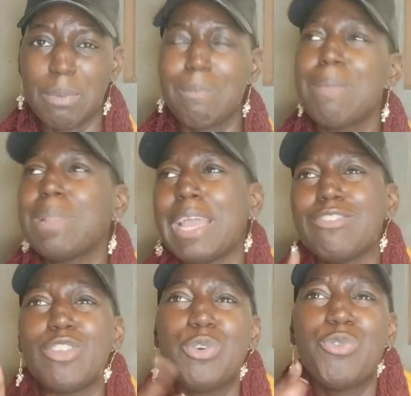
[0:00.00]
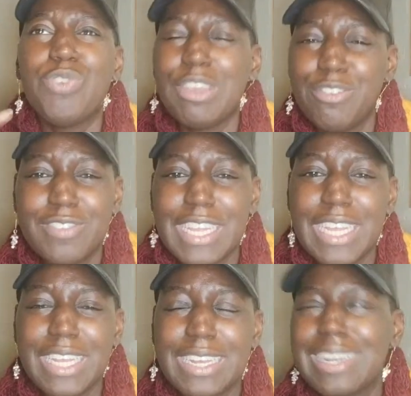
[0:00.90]
maybe like
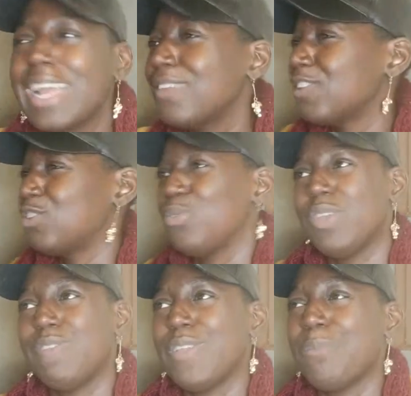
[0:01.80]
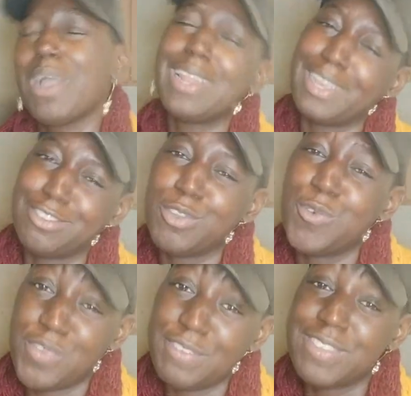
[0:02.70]
$250, not even $250, probably like
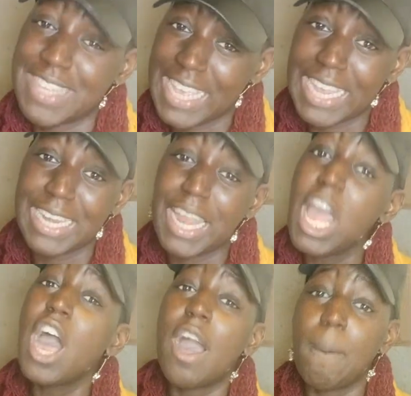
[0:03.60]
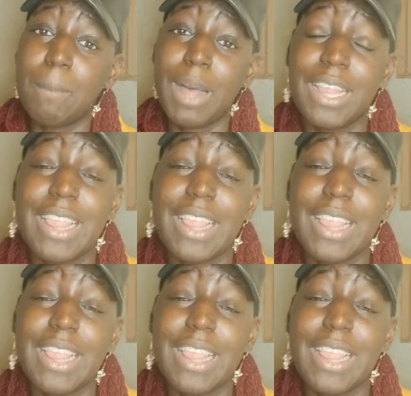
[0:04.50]
$215 a month.